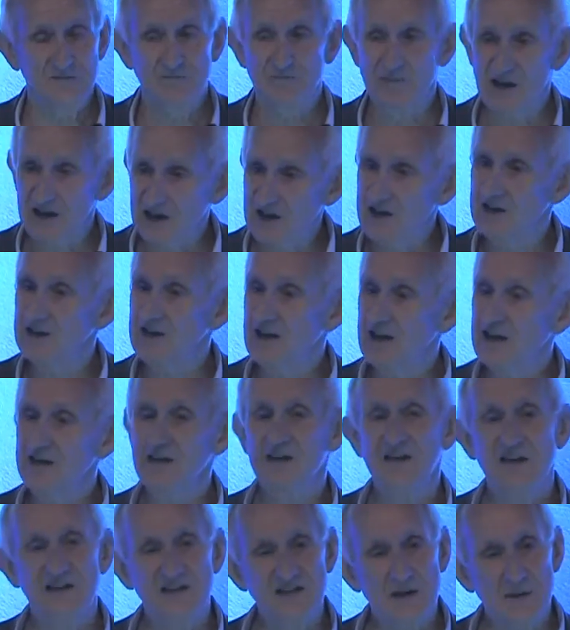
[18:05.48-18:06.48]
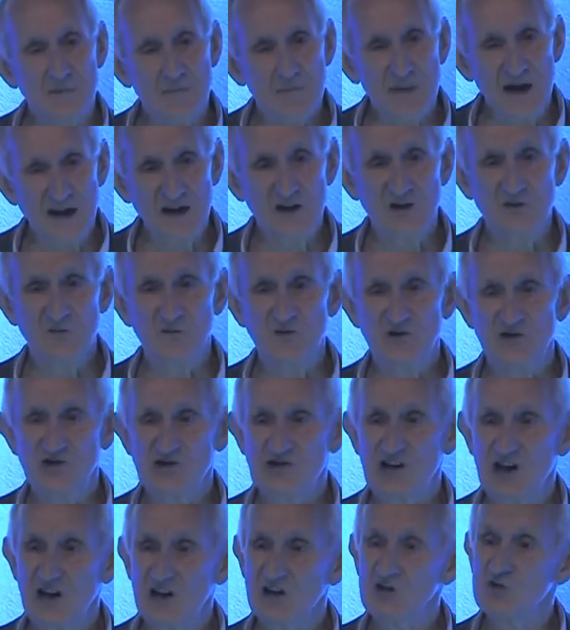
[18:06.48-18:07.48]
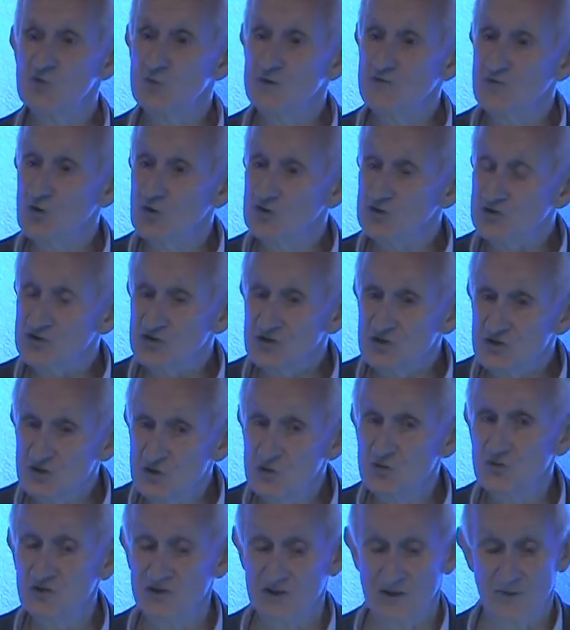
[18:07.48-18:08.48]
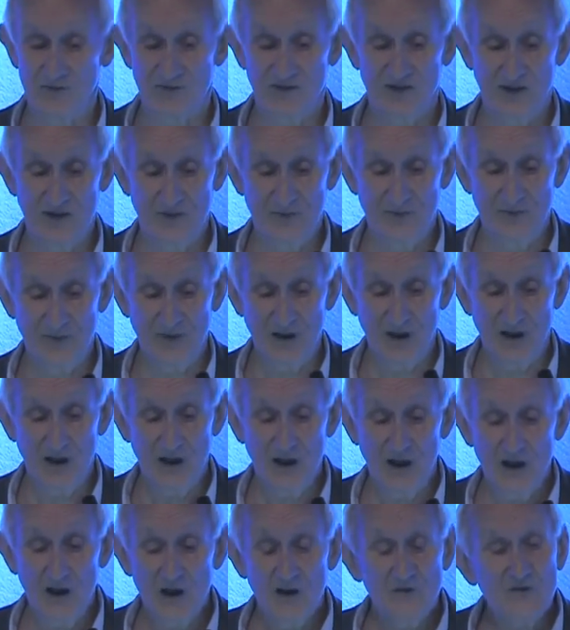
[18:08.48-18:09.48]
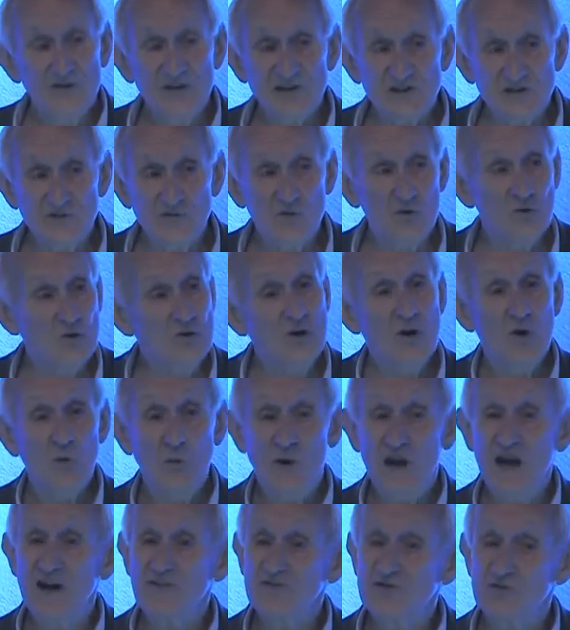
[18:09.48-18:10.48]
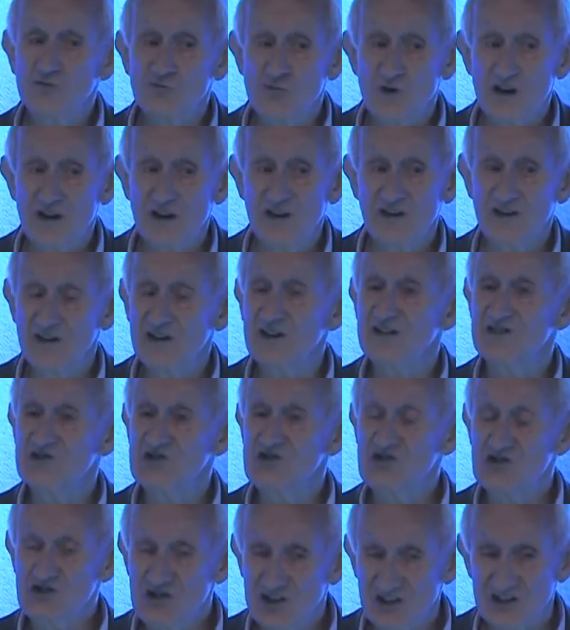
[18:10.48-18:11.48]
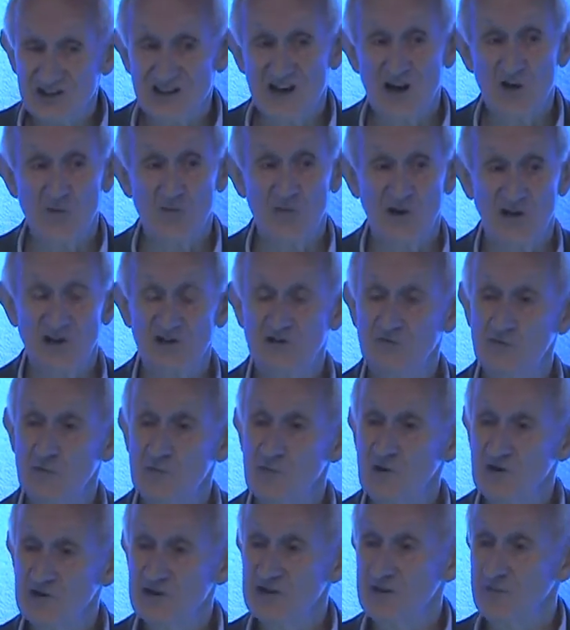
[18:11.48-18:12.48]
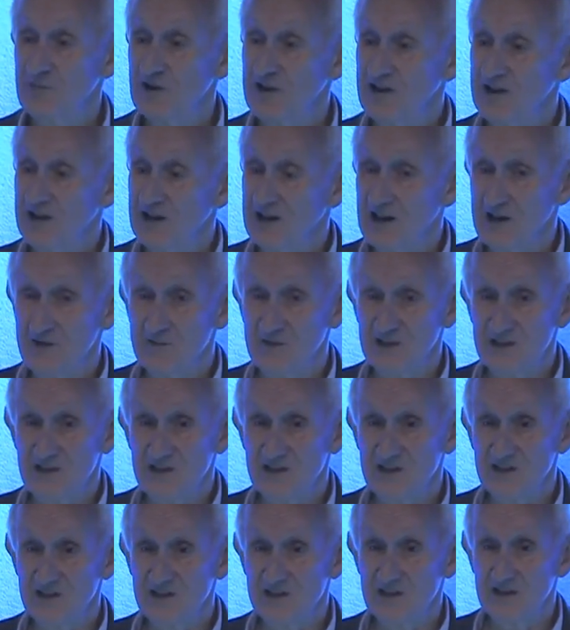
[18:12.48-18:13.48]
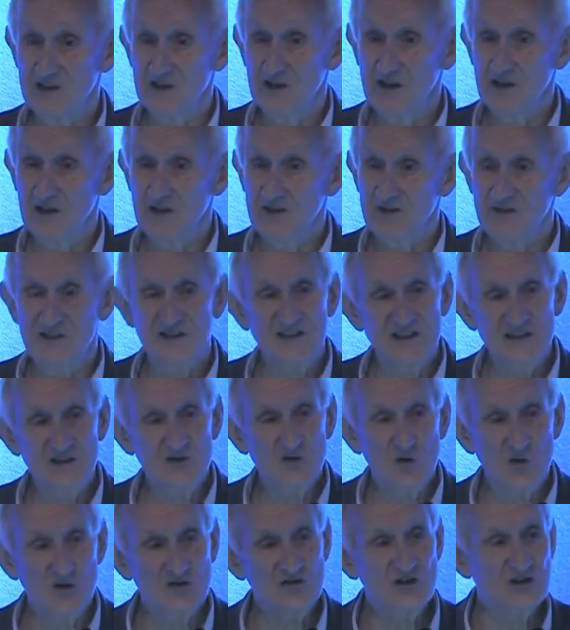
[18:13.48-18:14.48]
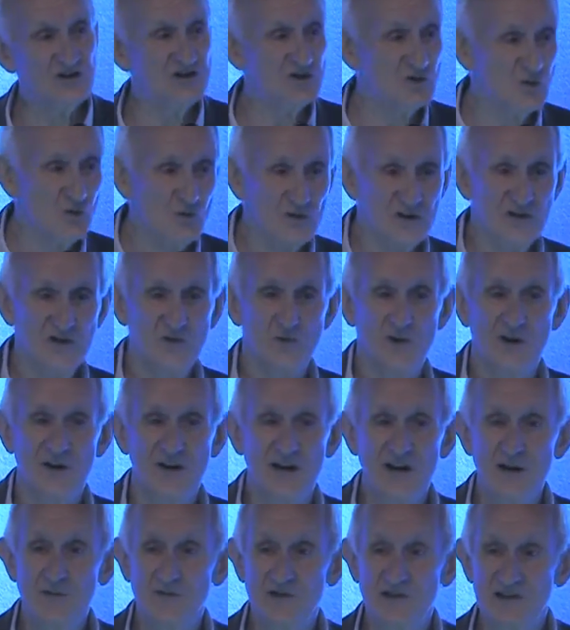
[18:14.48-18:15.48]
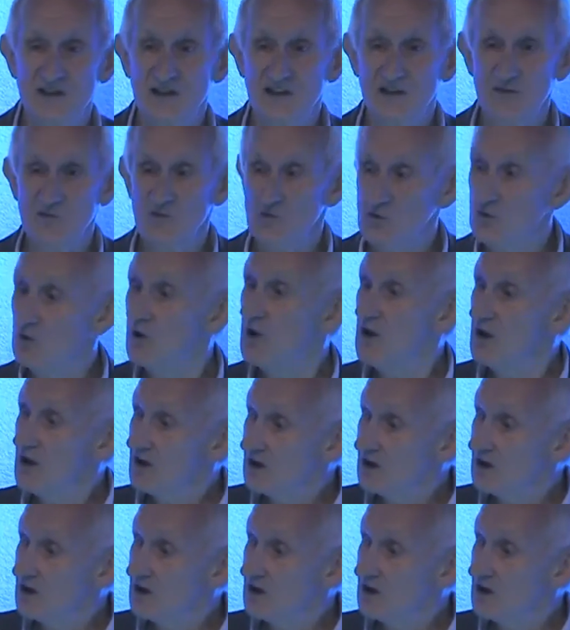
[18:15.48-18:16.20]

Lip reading: Back again, it's a management challenge. We've got to do something. First of all, we have to recognize just how much of a multiplayer game it is. This is not just talking to our neighbors anymore.